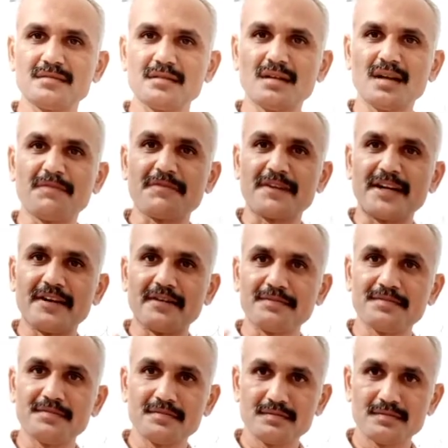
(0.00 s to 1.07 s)
afraid of
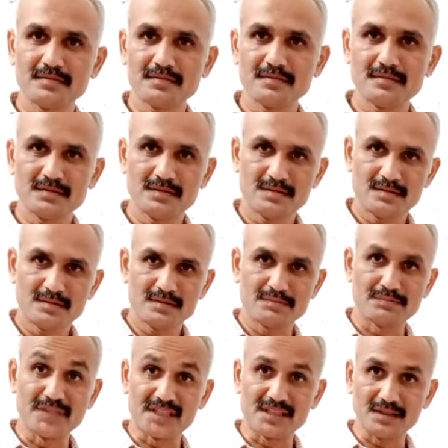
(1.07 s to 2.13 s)

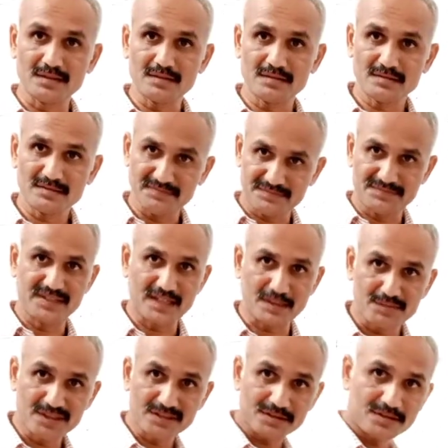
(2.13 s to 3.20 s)
bhiti. Fear
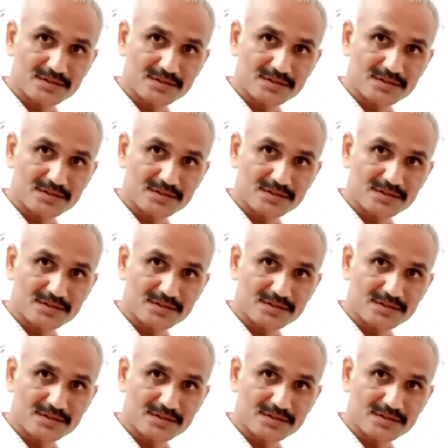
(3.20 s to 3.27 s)
means